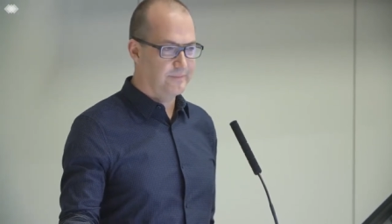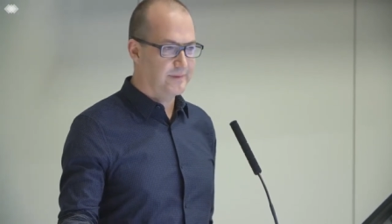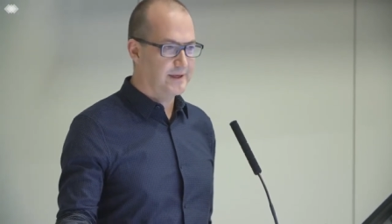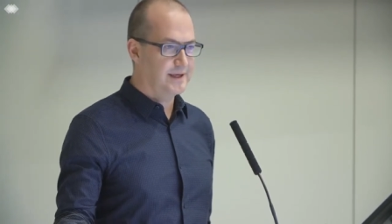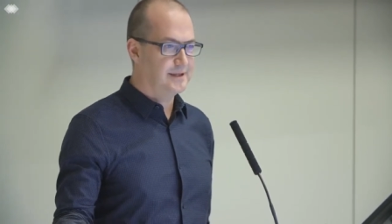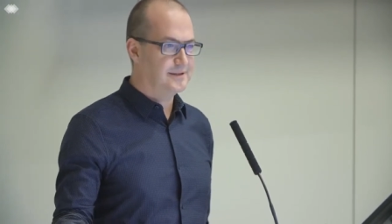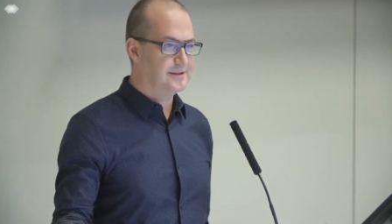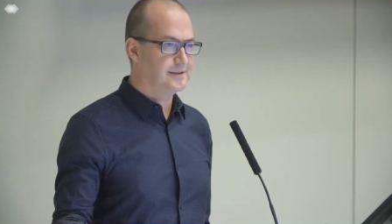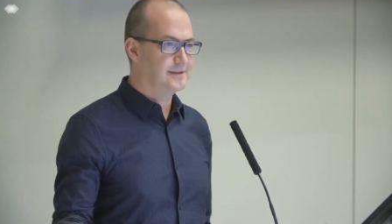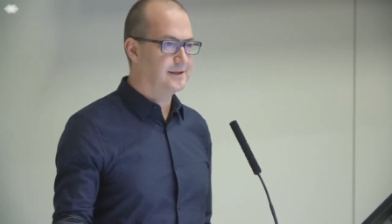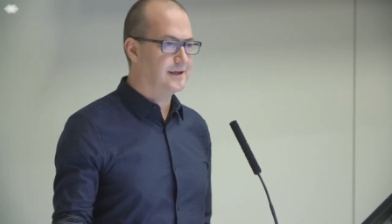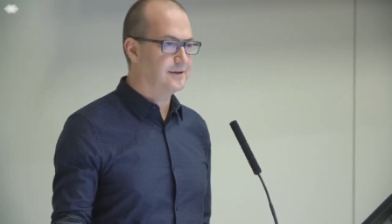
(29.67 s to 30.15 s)

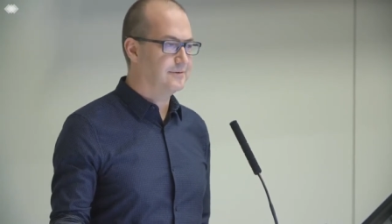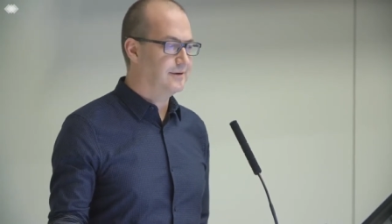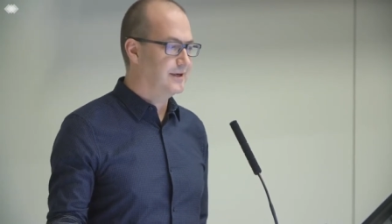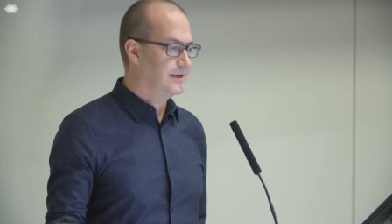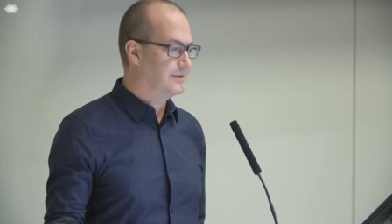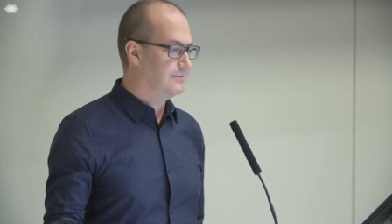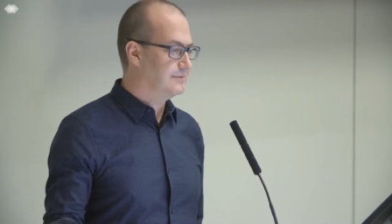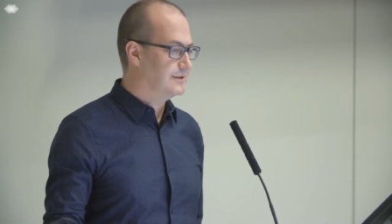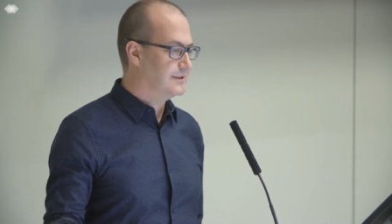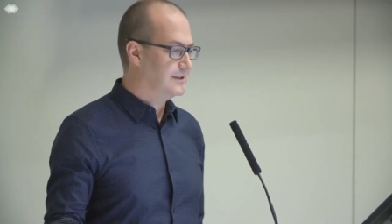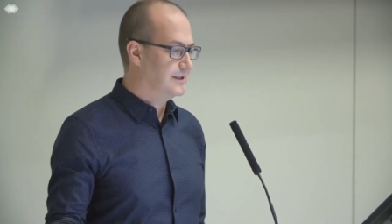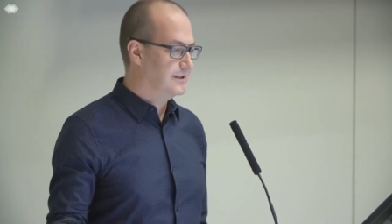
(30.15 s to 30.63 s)
as the
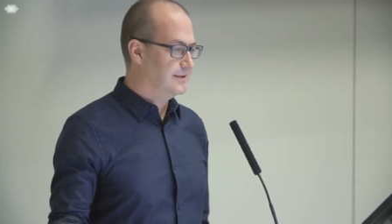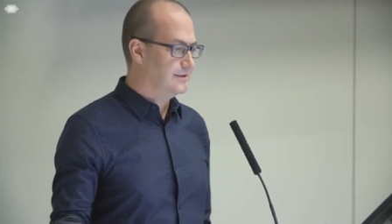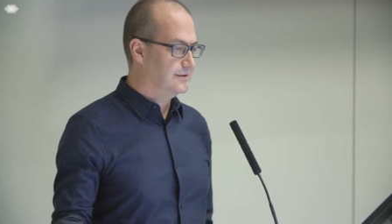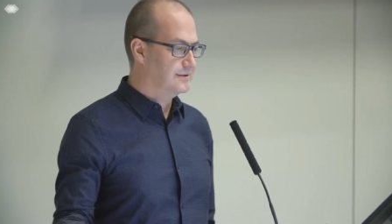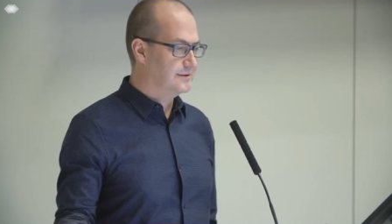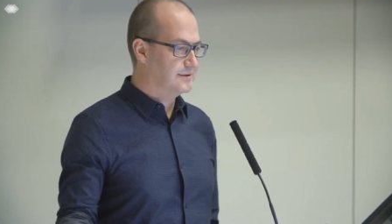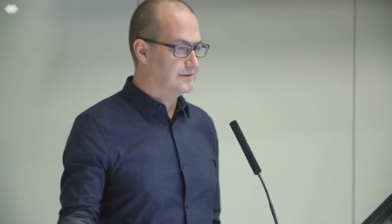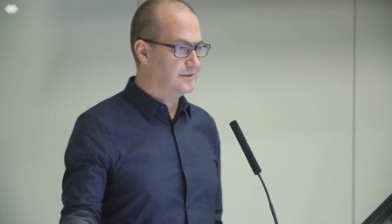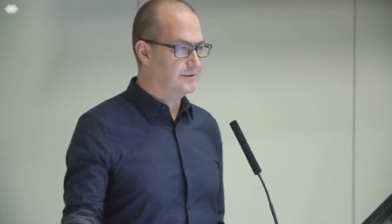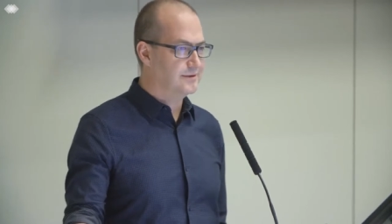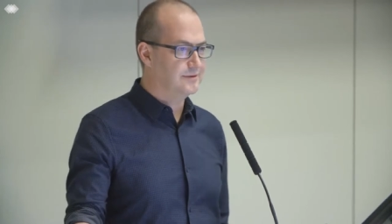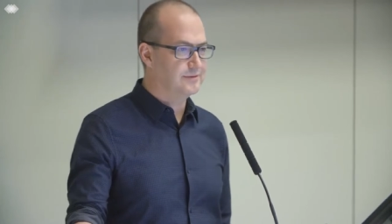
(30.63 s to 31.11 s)
direct
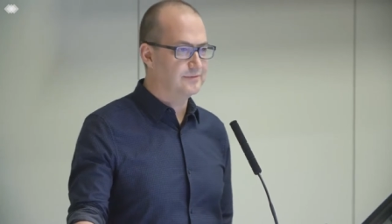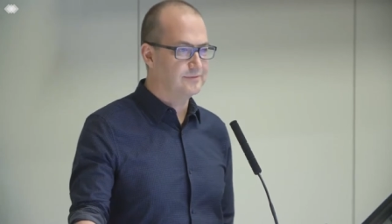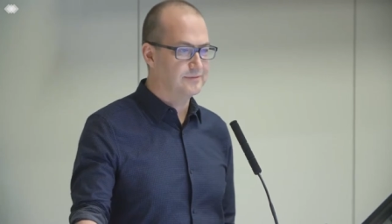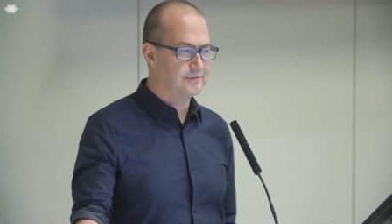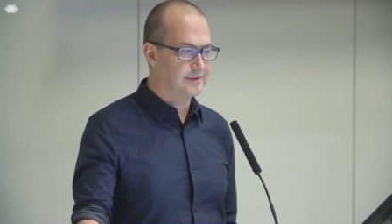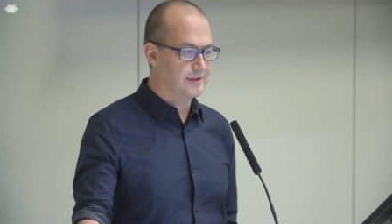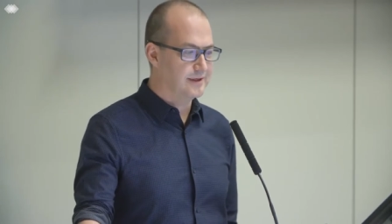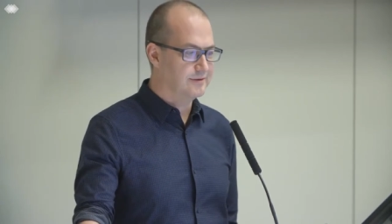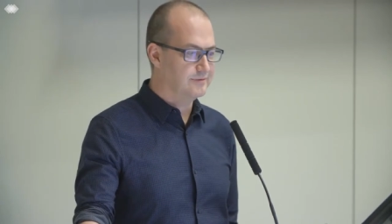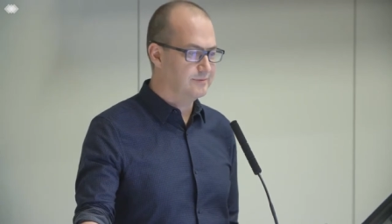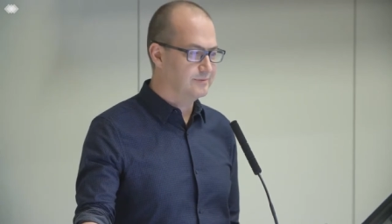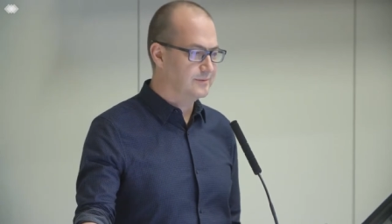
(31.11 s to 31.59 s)
result of
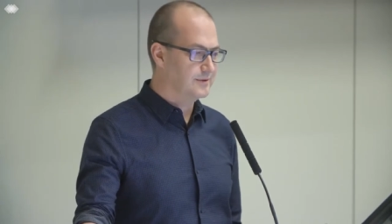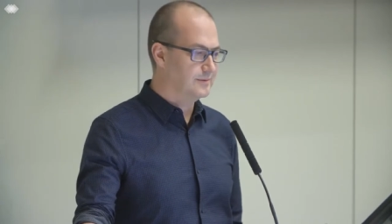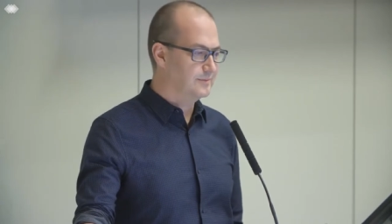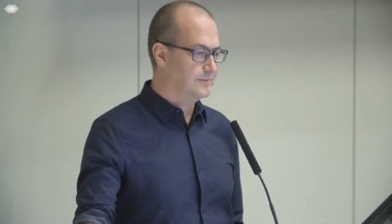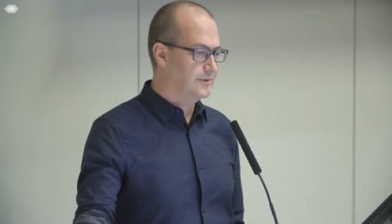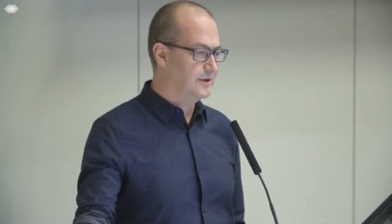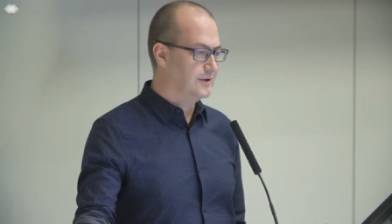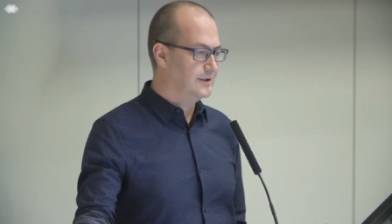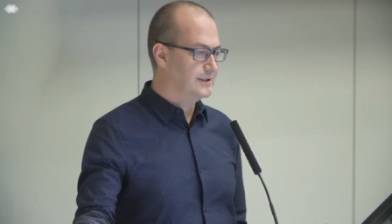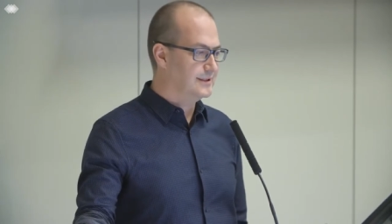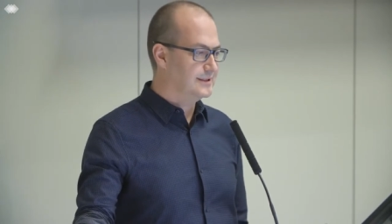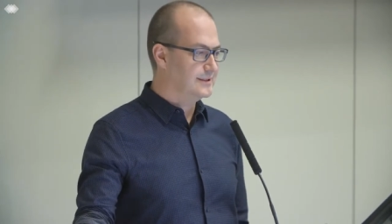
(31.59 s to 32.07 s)
government
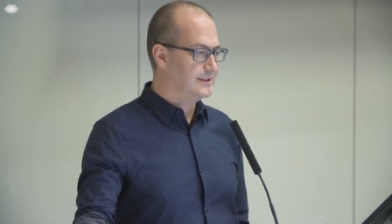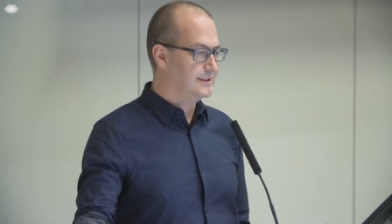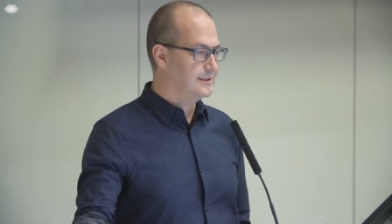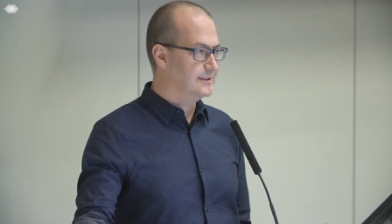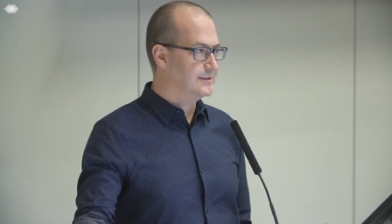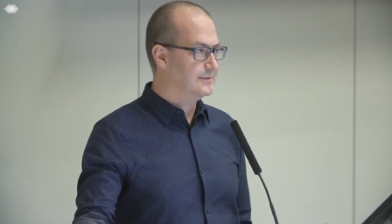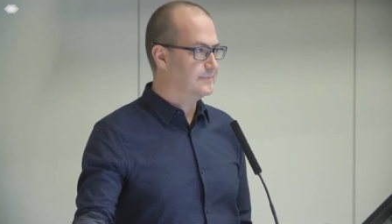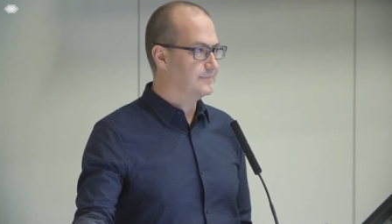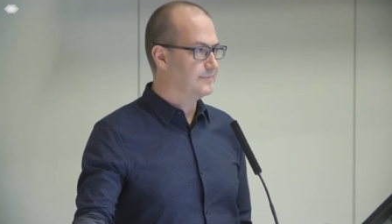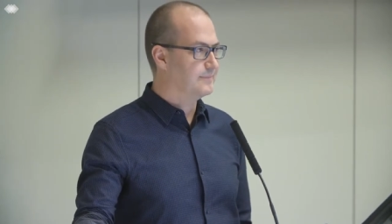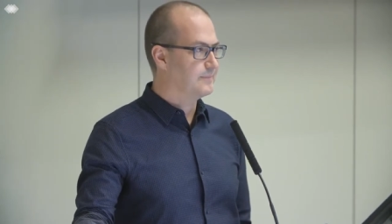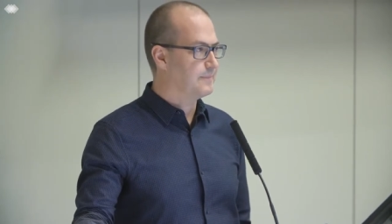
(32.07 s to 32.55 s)

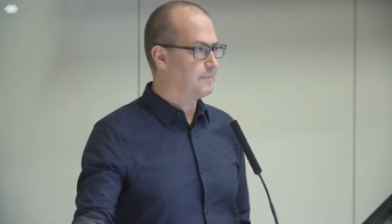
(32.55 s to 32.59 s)
policies.